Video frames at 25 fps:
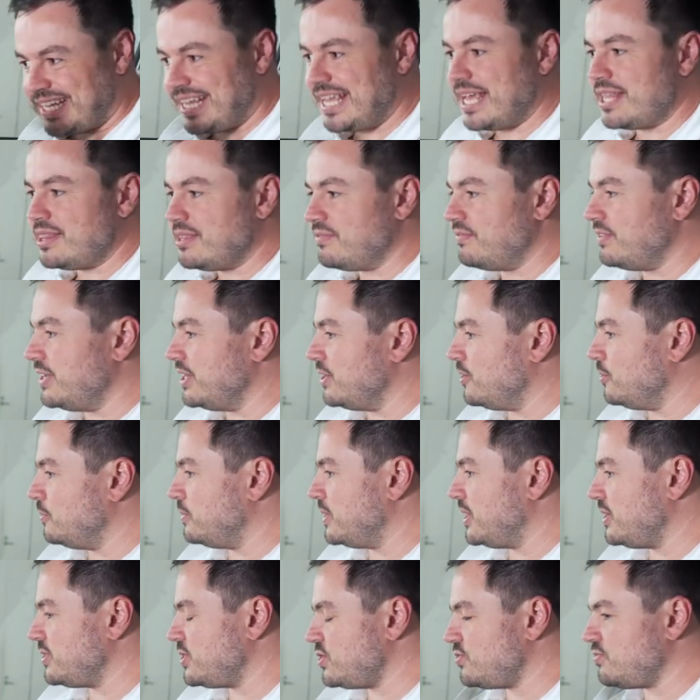get the vehicle,
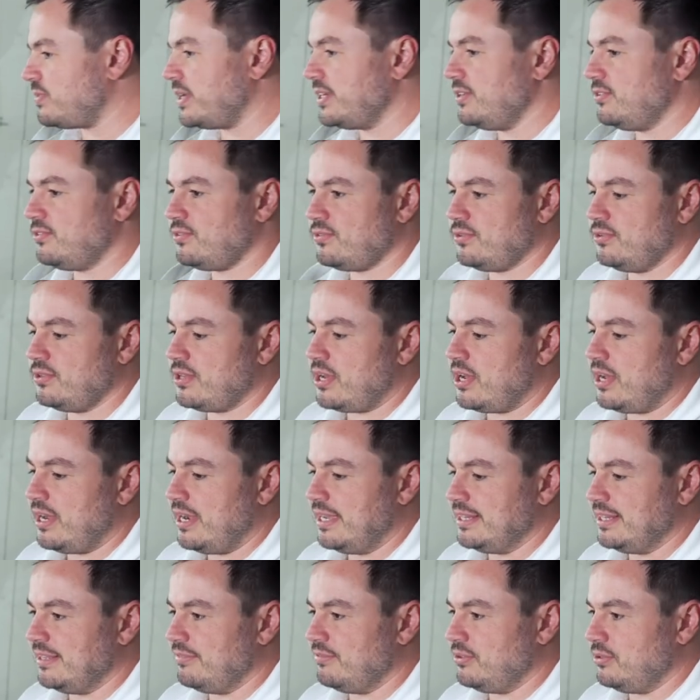but I'll just run you through the
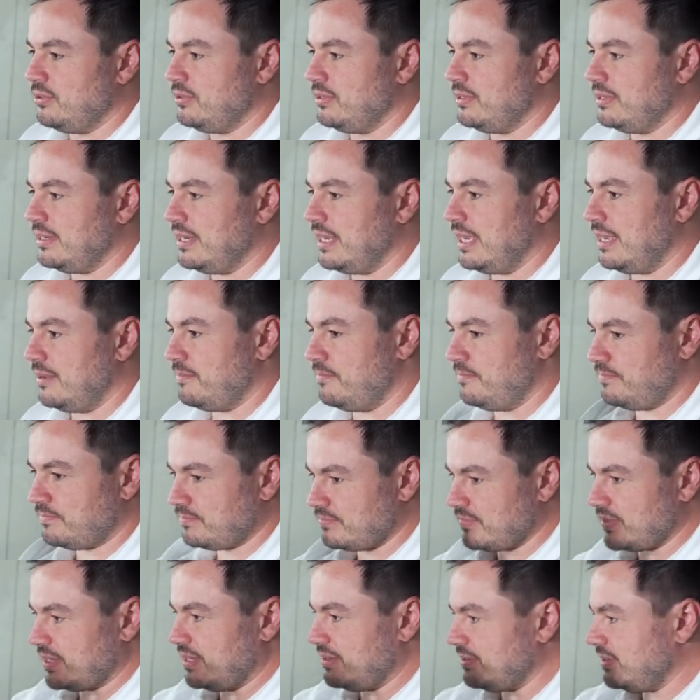high level
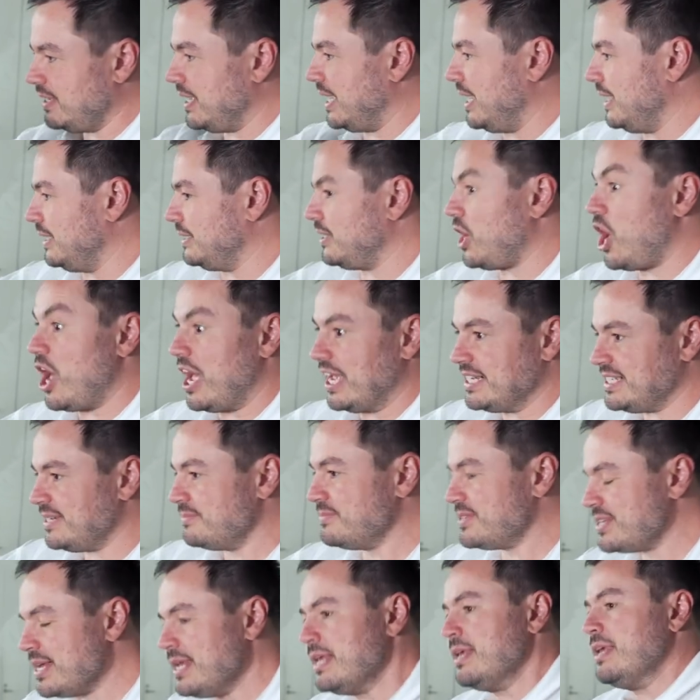
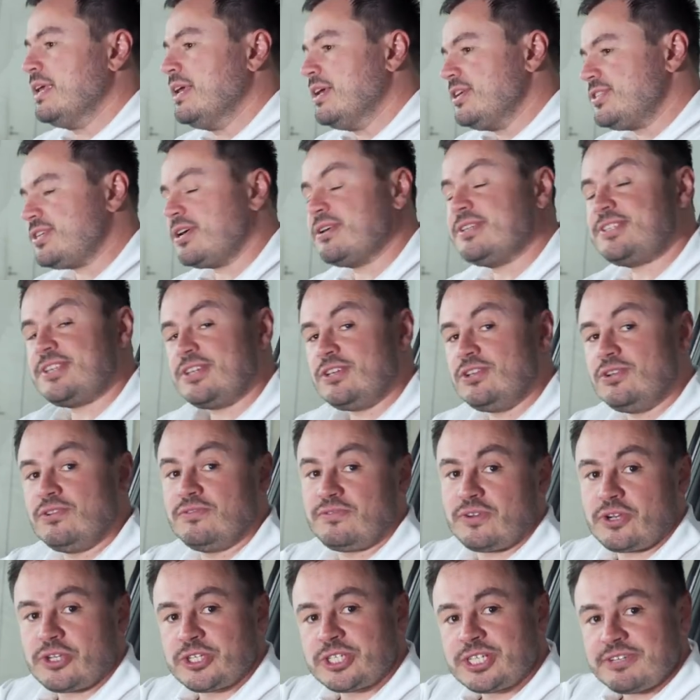items. So it's a new
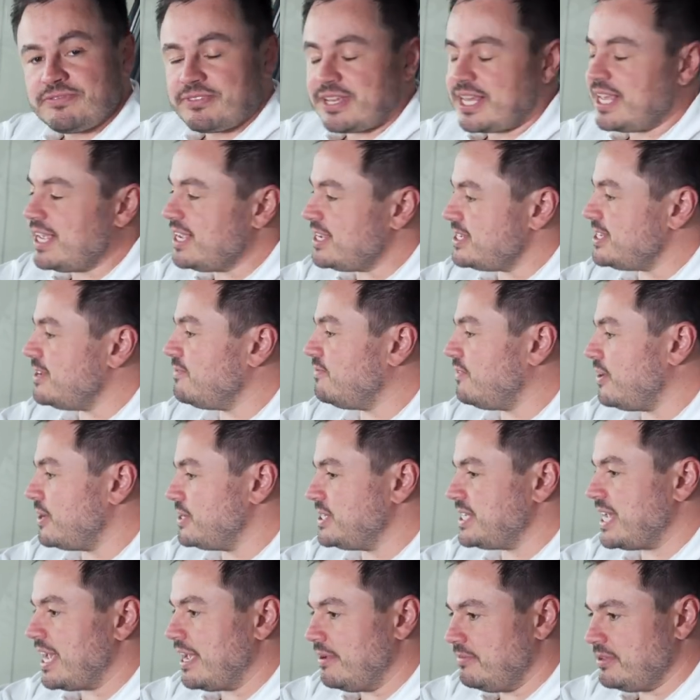version of Kia's
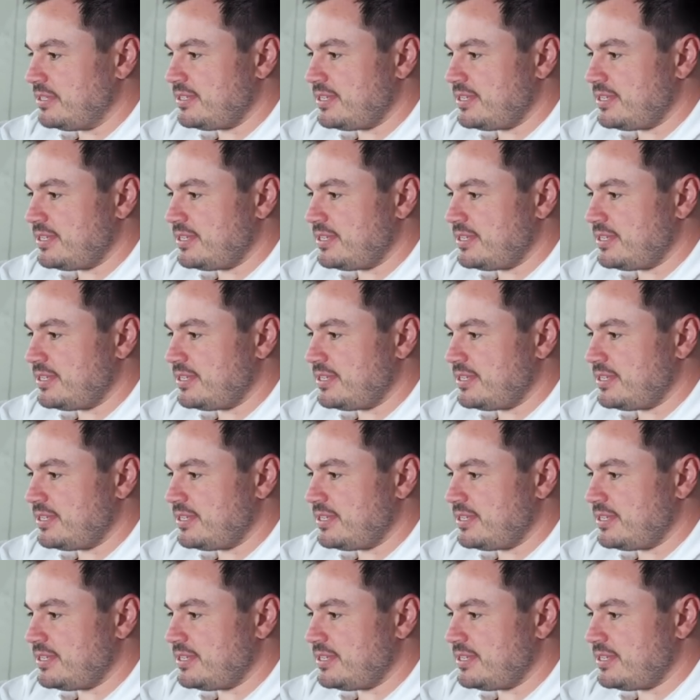infotainment